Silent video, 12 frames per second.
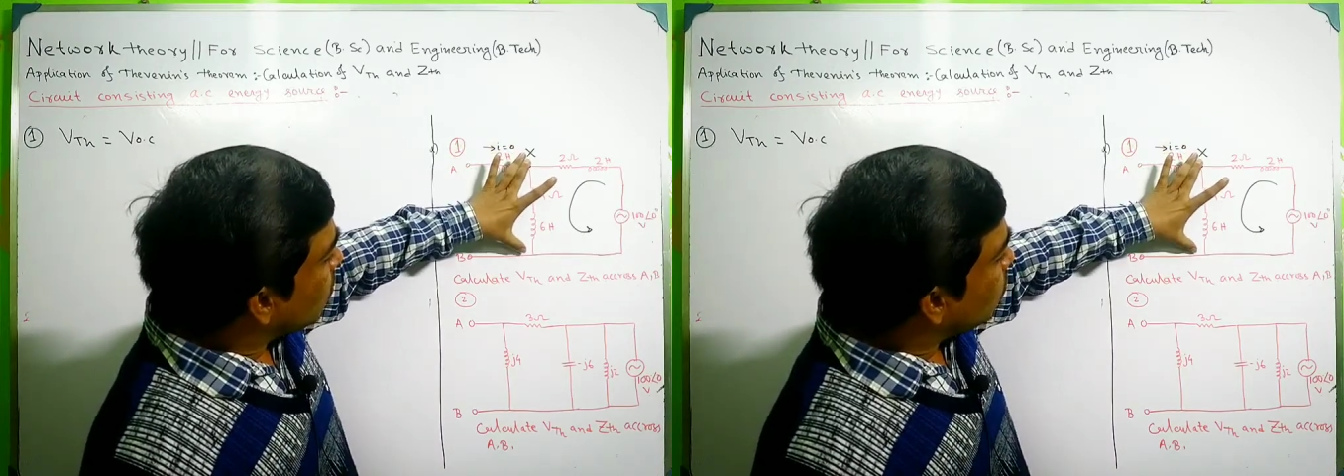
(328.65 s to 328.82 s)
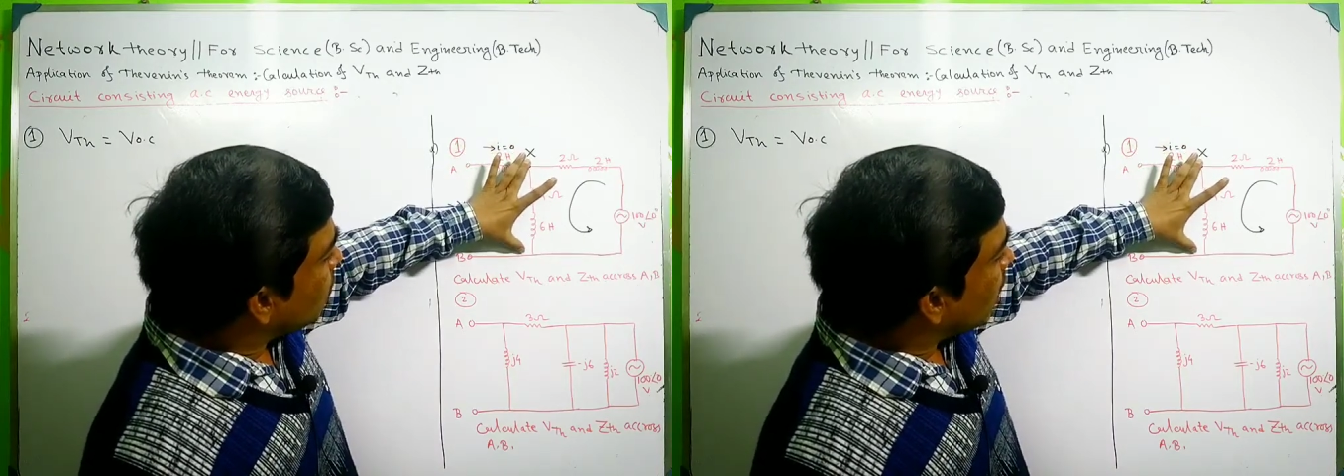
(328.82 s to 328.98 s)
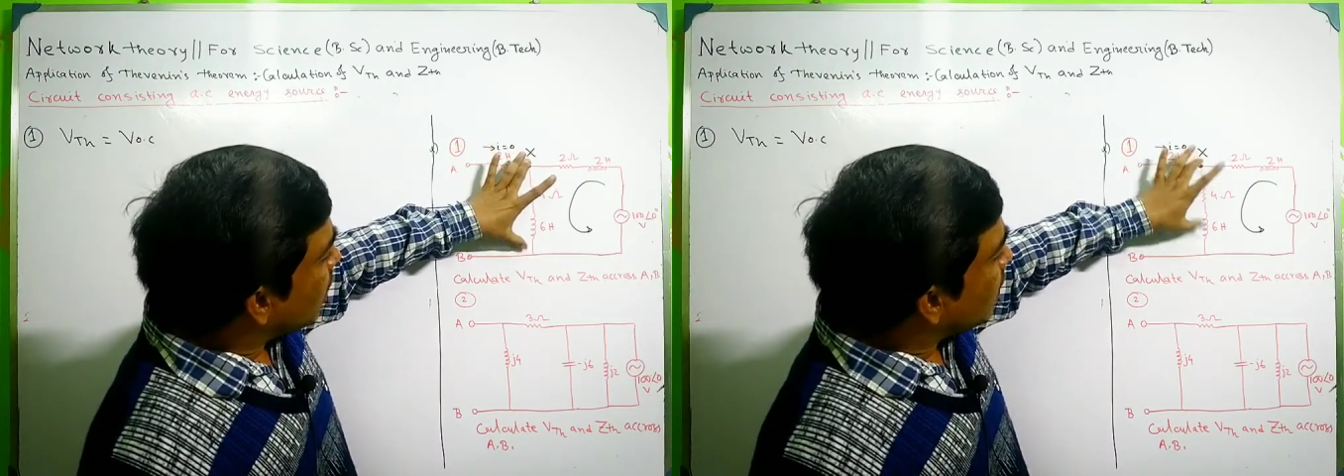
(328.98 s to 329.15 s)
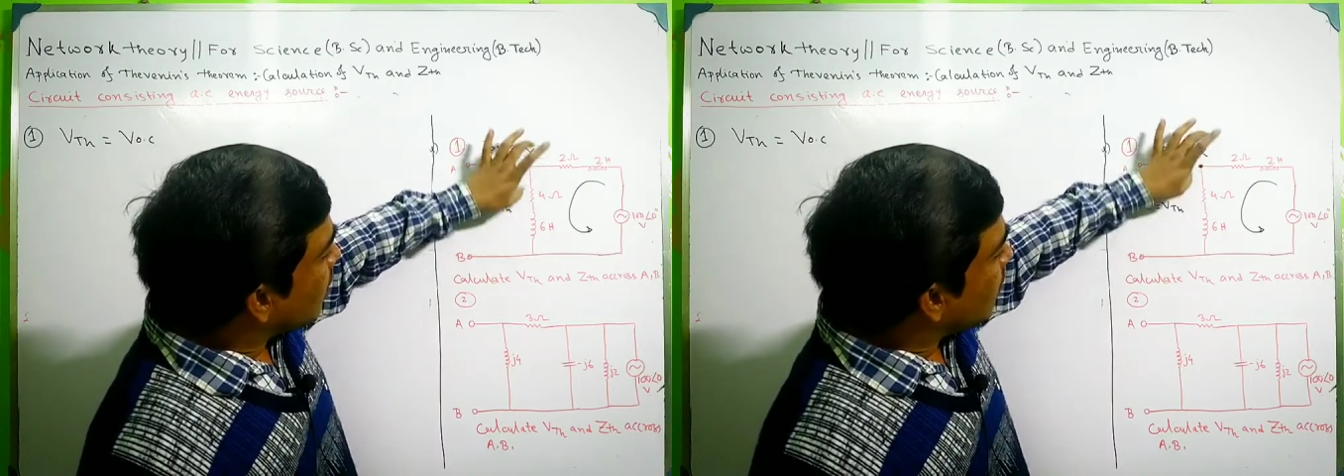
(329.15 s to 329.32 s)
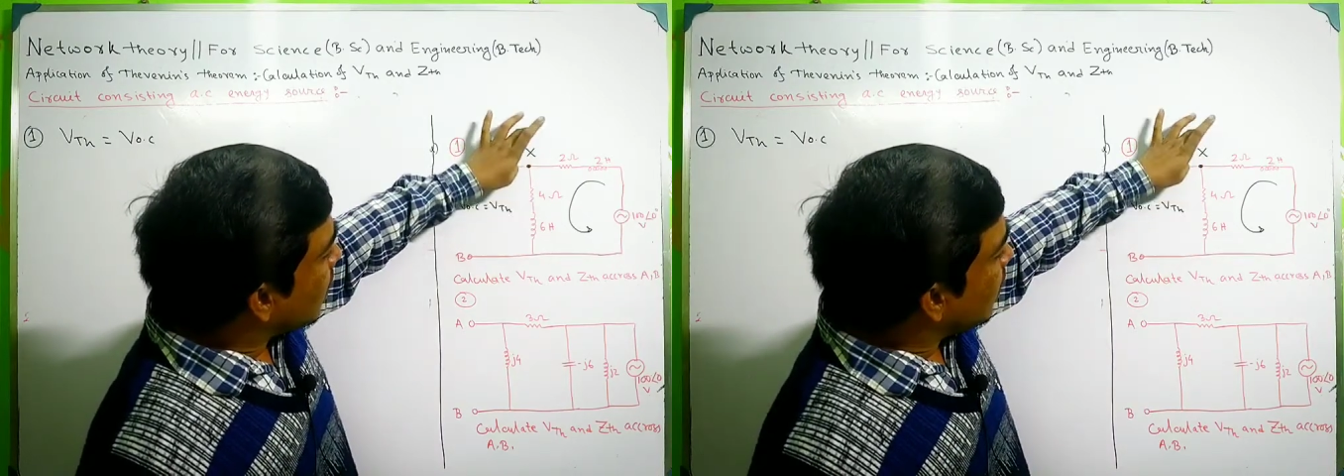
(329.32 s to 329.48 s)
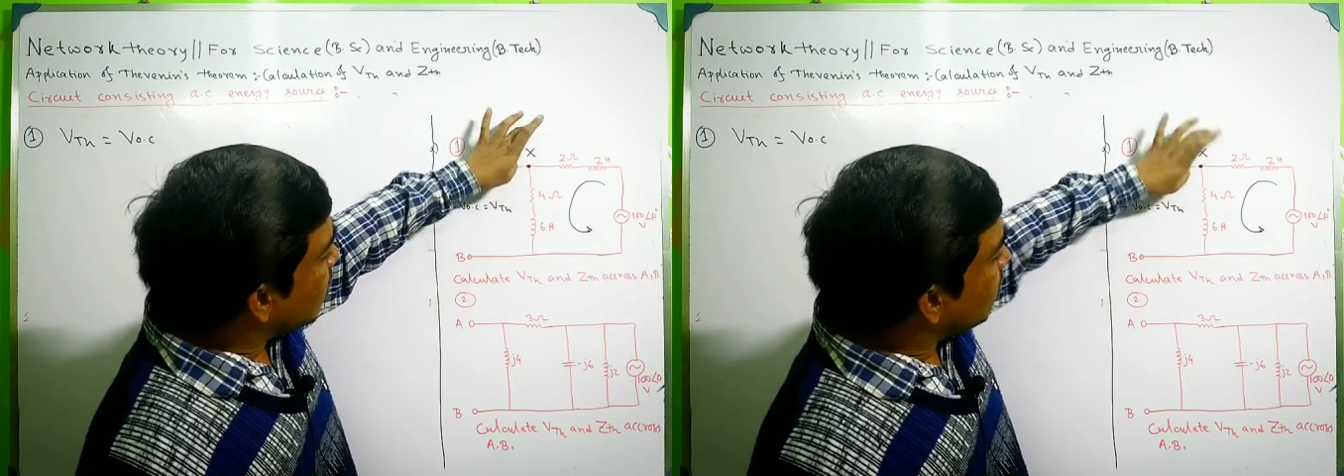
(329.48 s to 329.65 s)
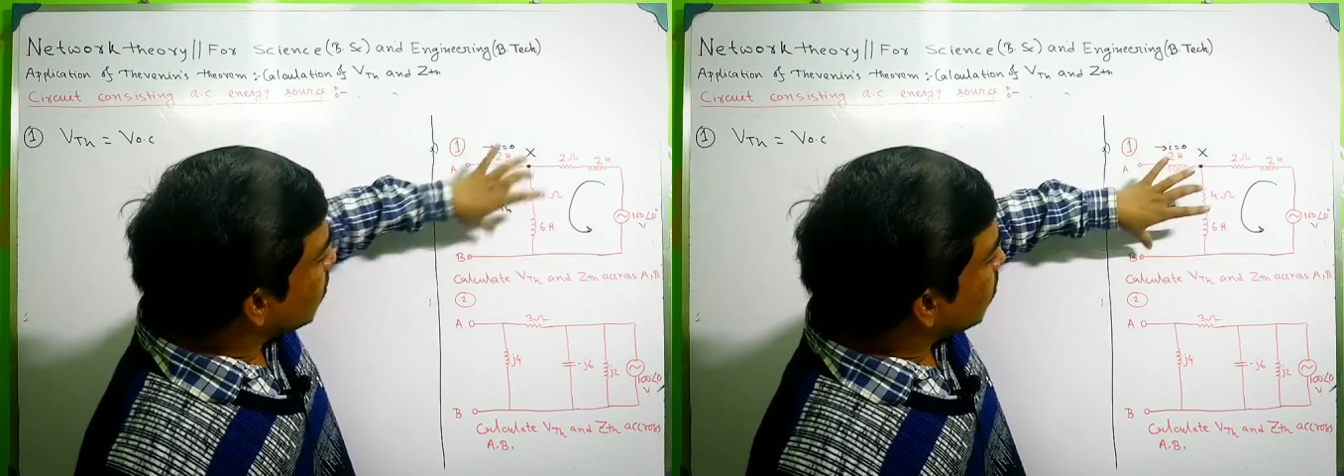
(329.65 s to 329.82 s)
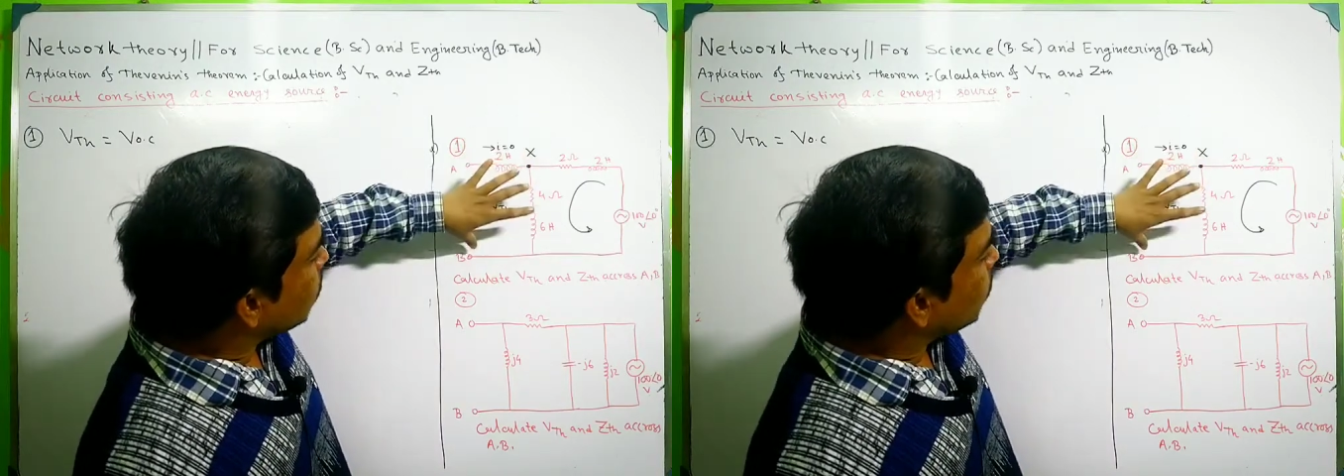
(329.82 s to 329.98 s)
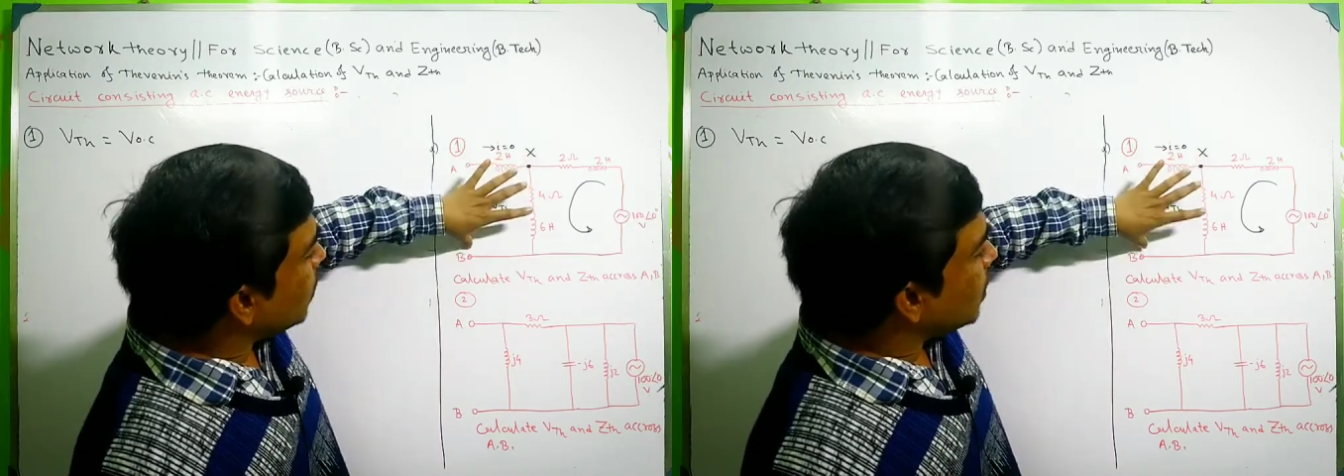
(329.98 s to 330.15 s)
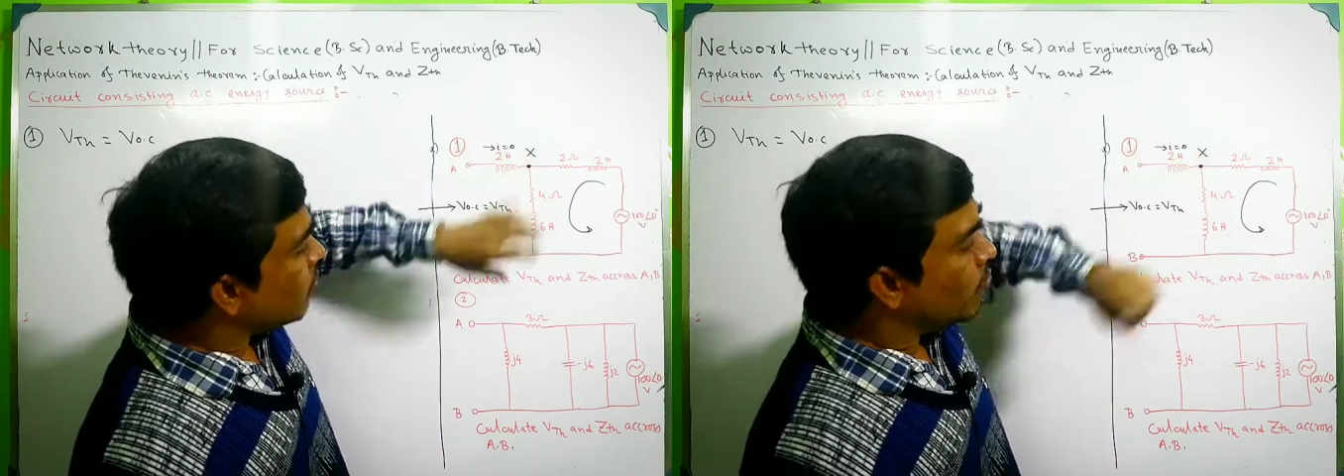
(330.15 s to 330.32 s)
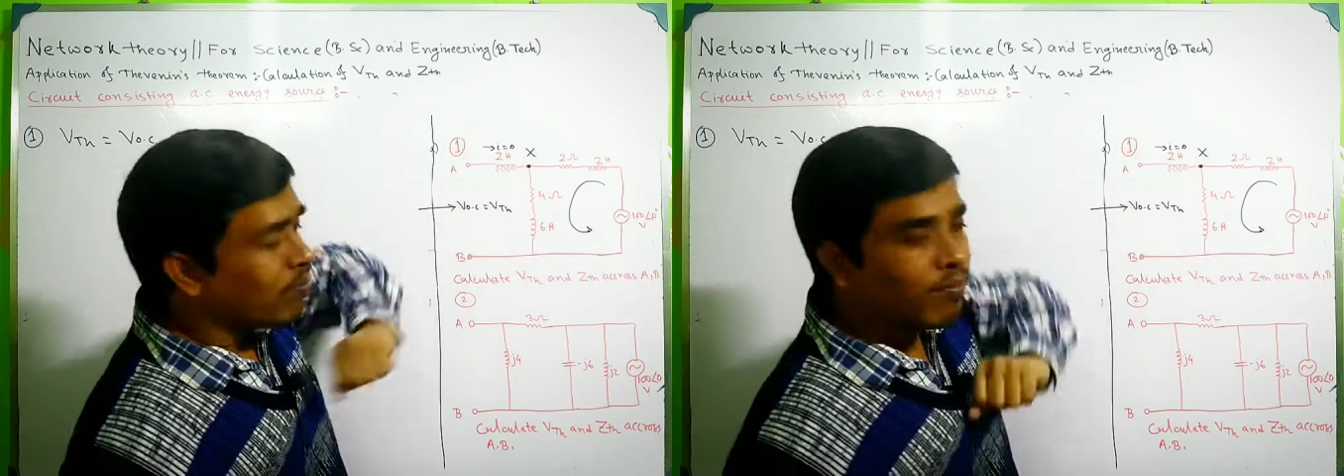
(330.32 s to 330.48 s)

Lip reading: branch XB.